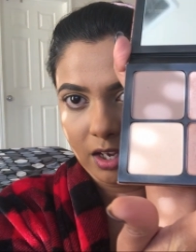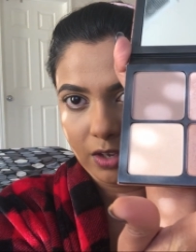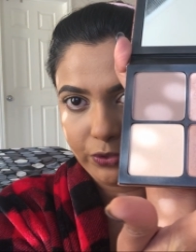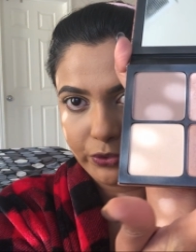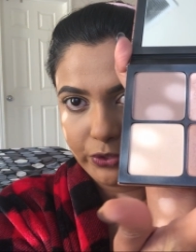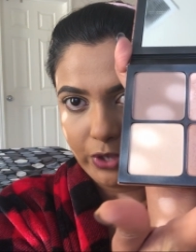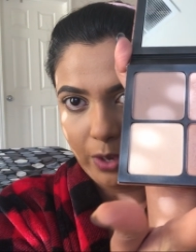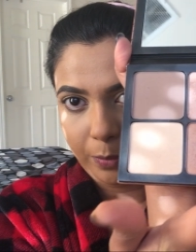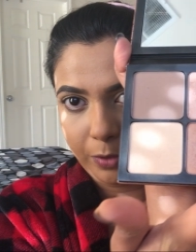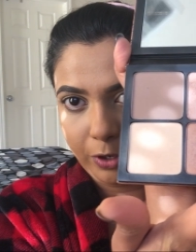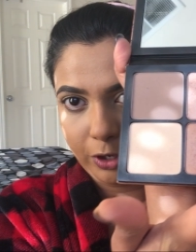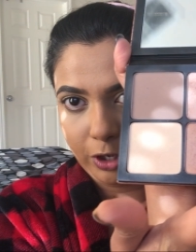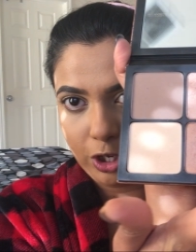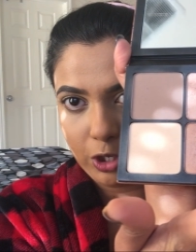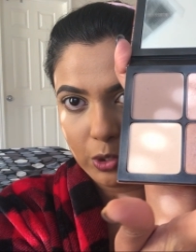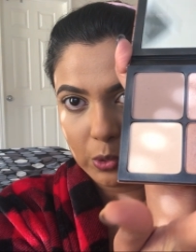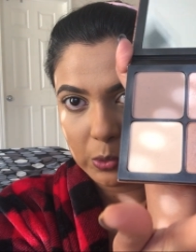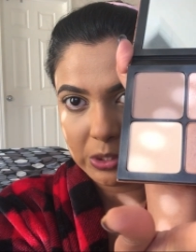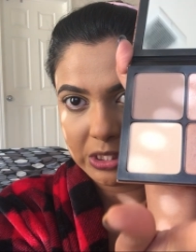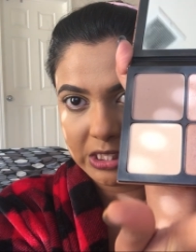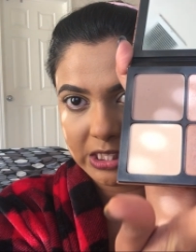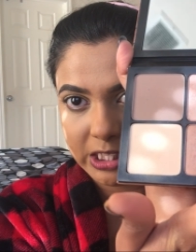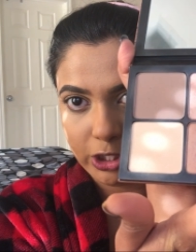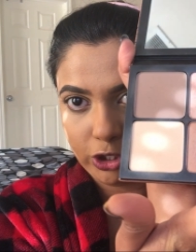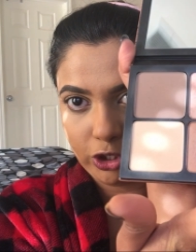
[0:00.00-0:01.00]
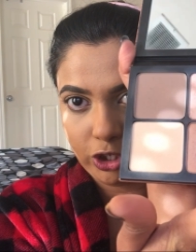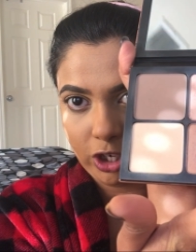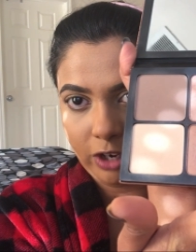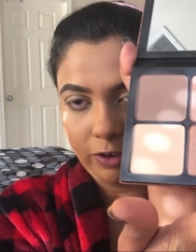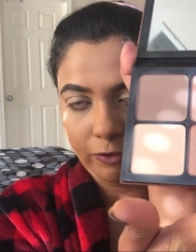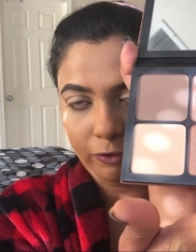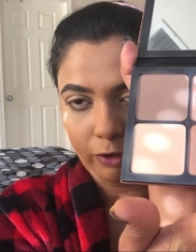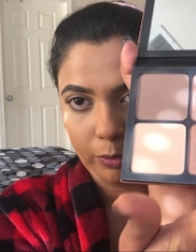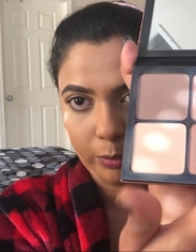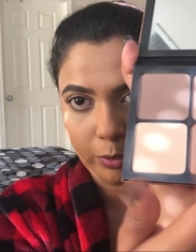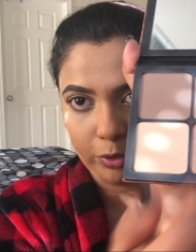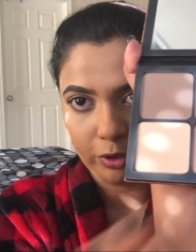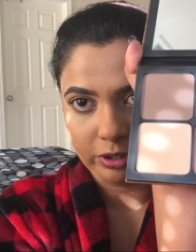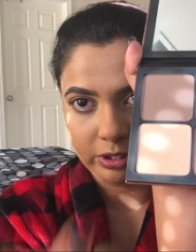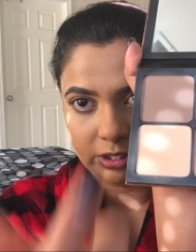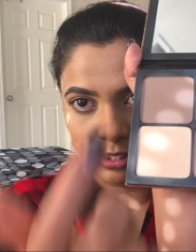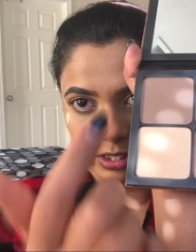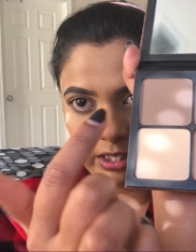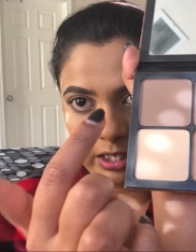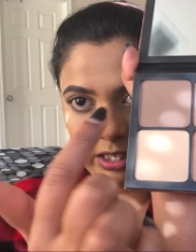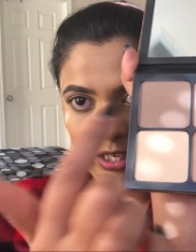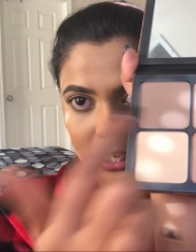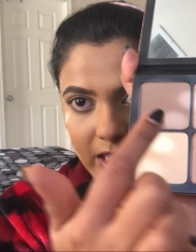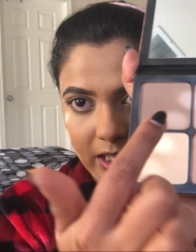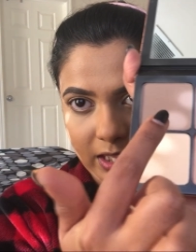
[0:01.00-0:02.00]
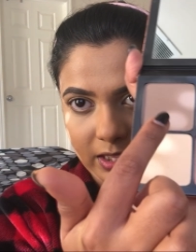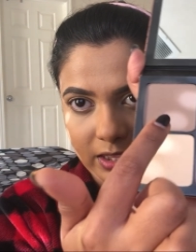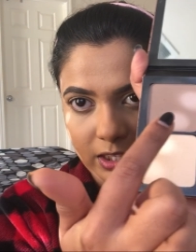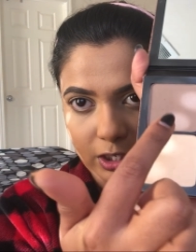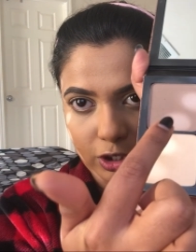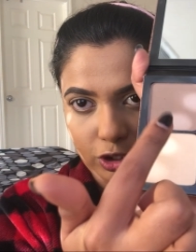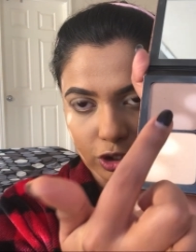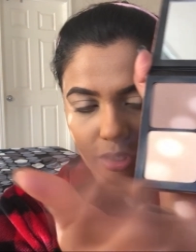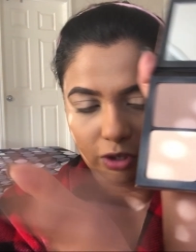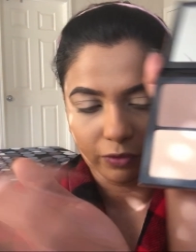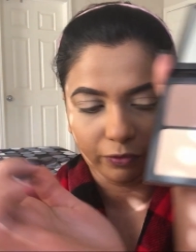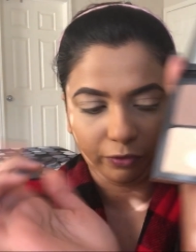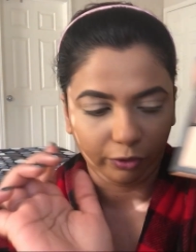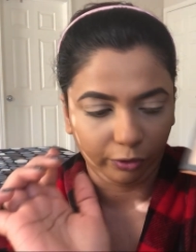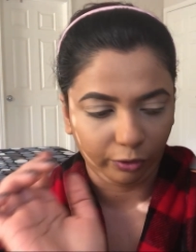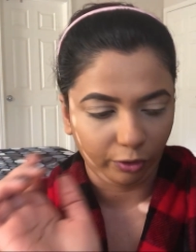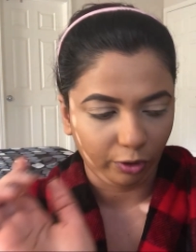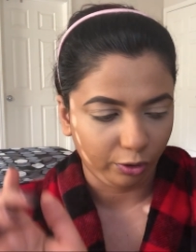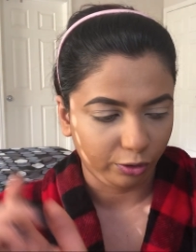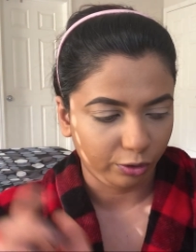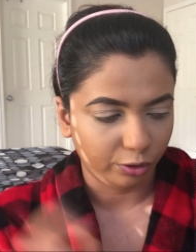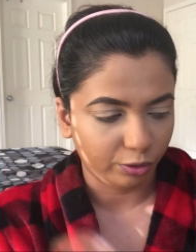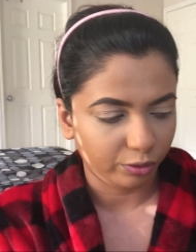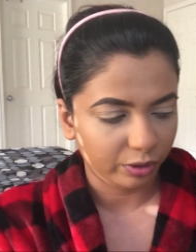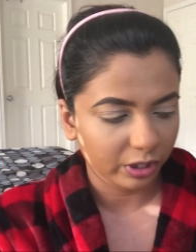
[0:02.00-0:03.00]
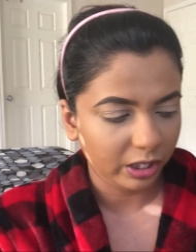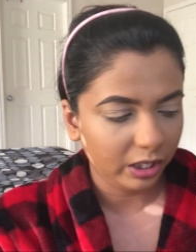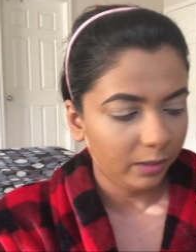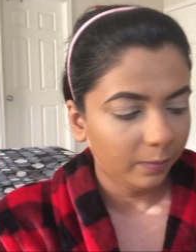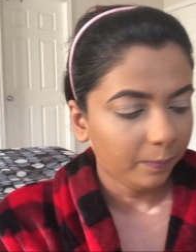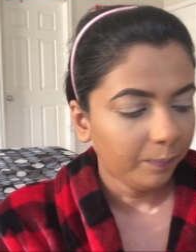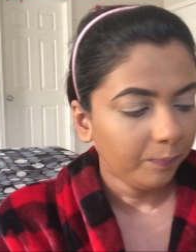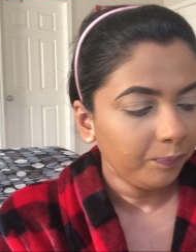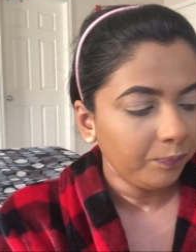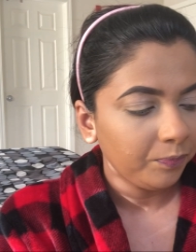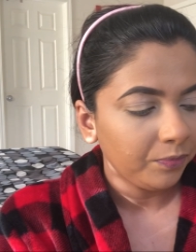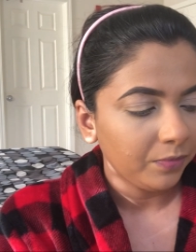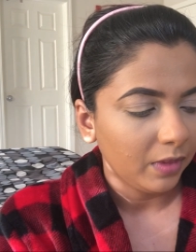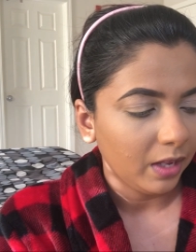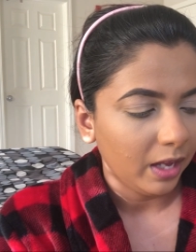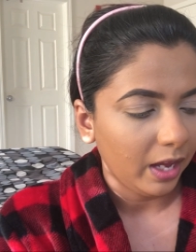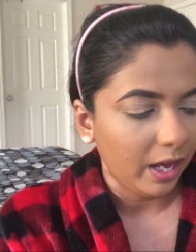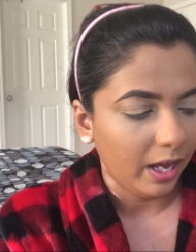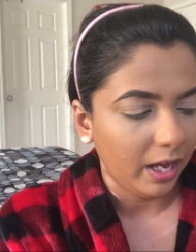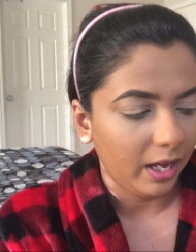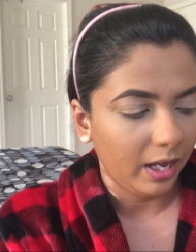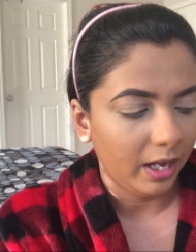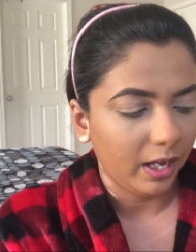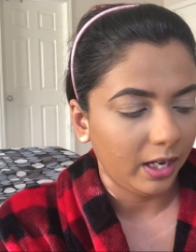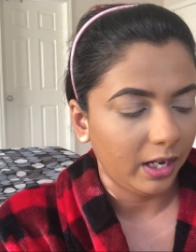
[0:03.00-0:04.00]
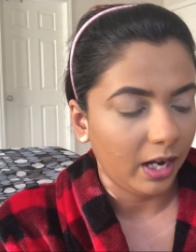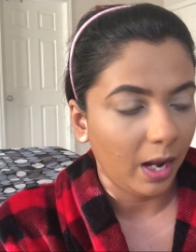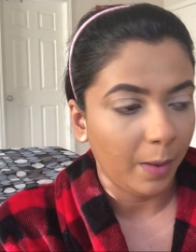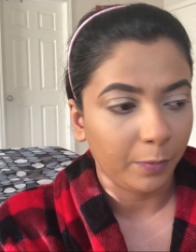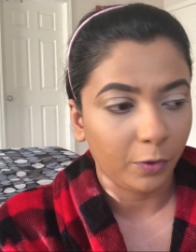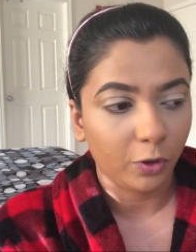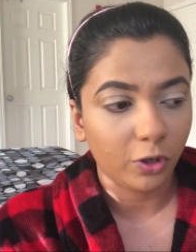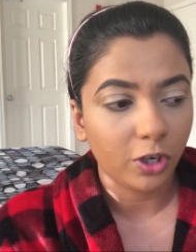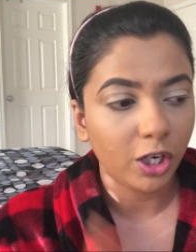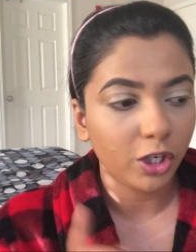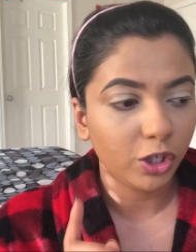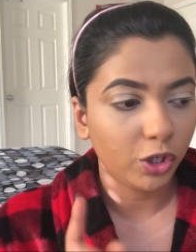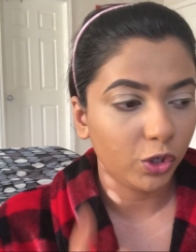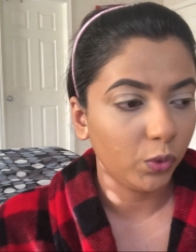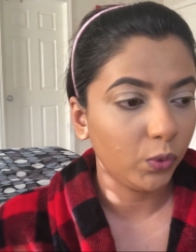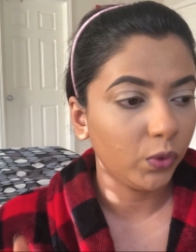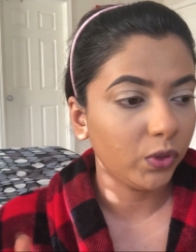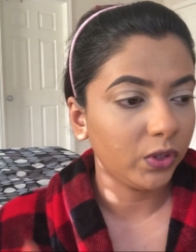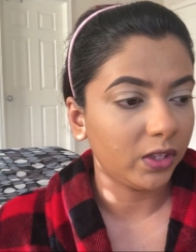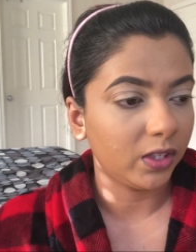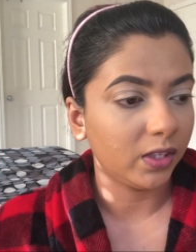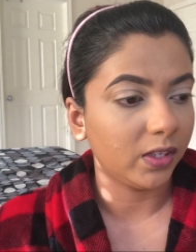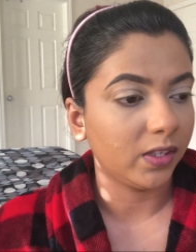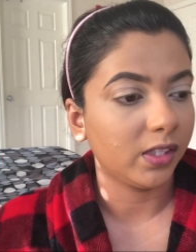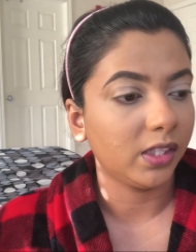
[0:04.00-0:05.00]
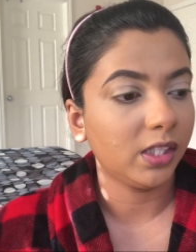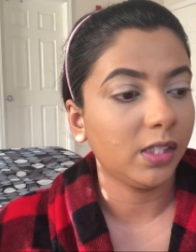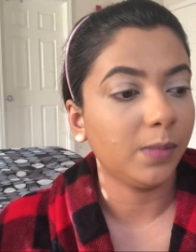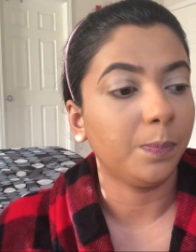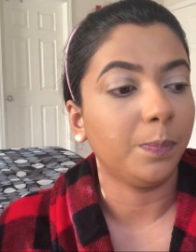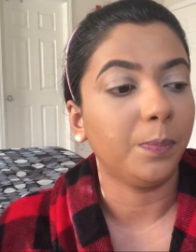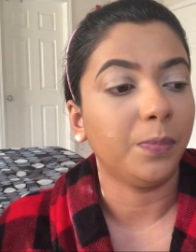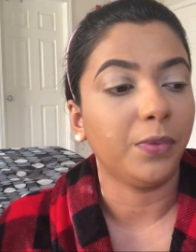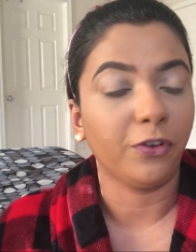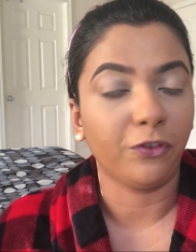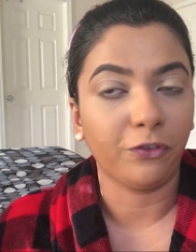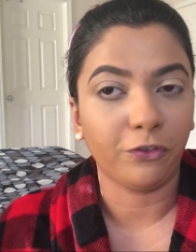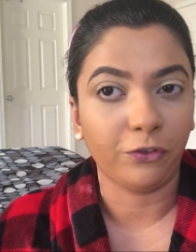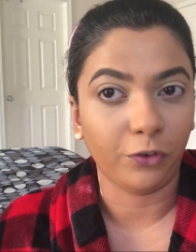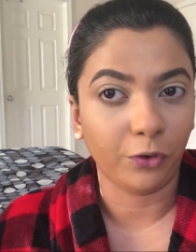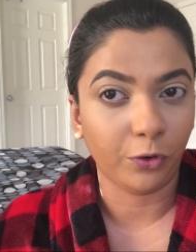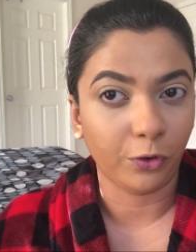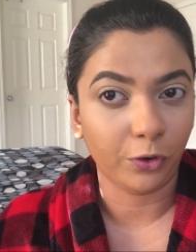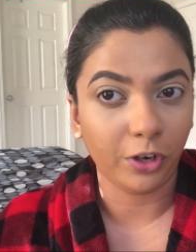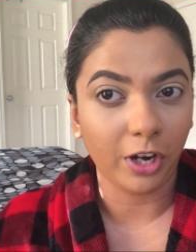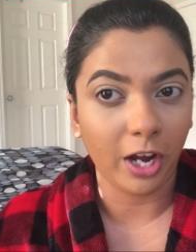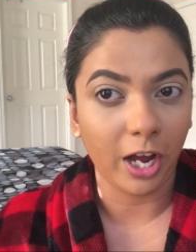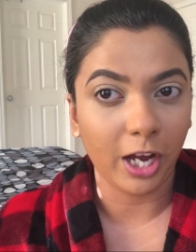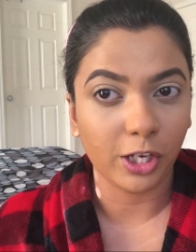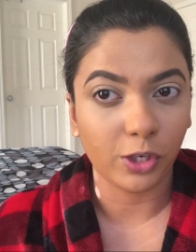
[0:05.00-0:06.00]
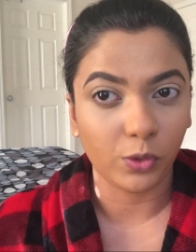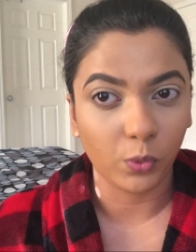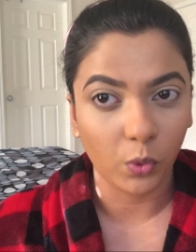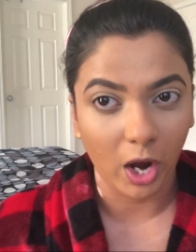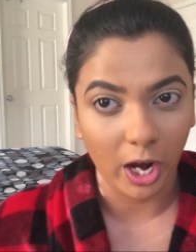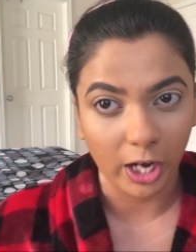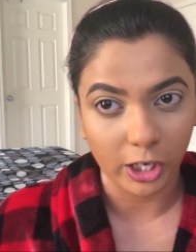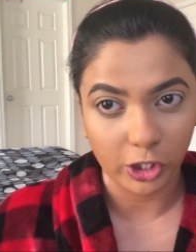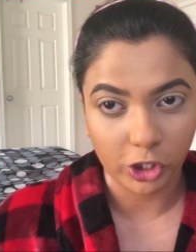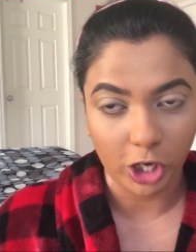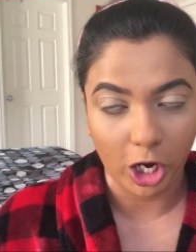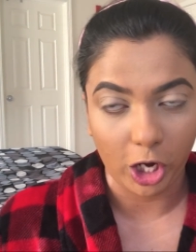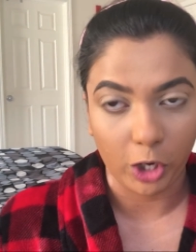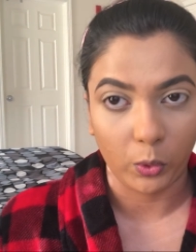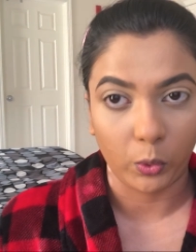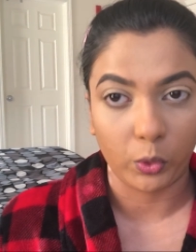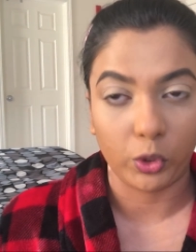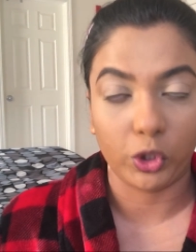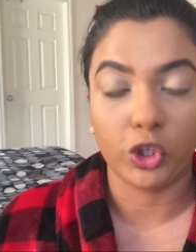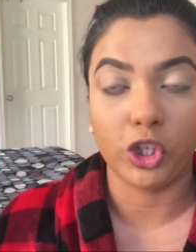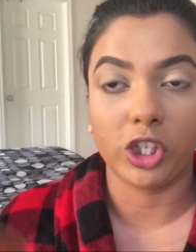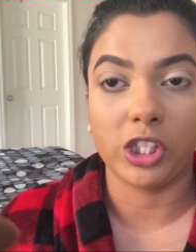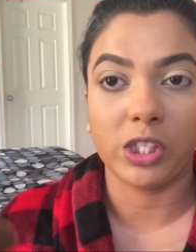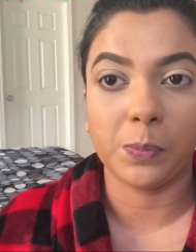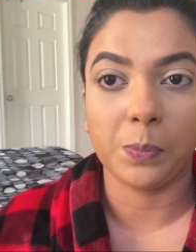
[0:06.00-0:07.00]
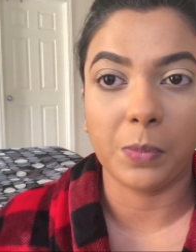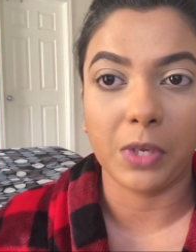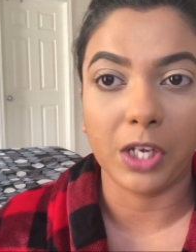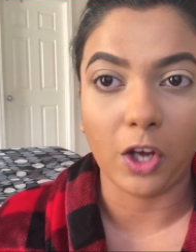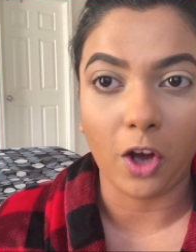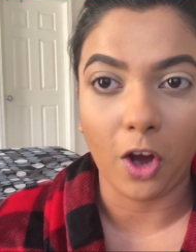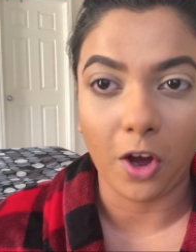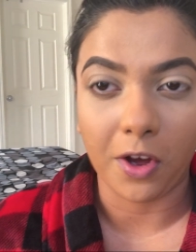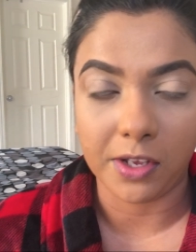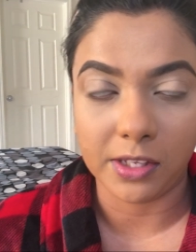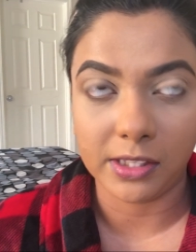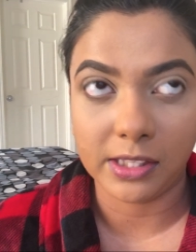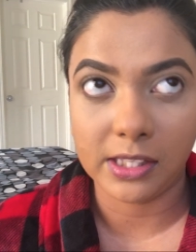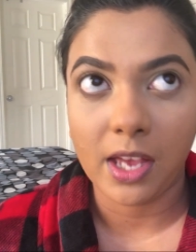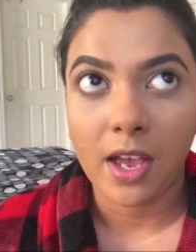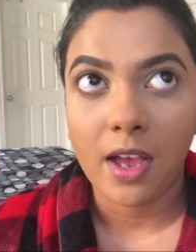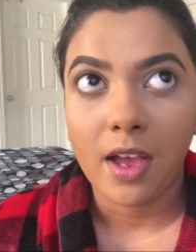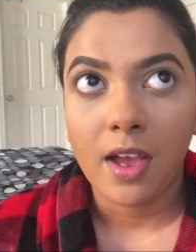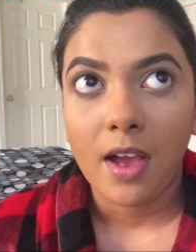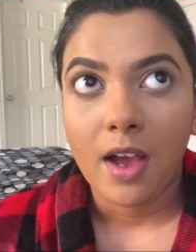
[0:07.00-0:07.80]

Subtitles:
So I'm gonna use this shade for bronzing and this shade for contouring, and I'm gonna do this before I do eyeshadow just because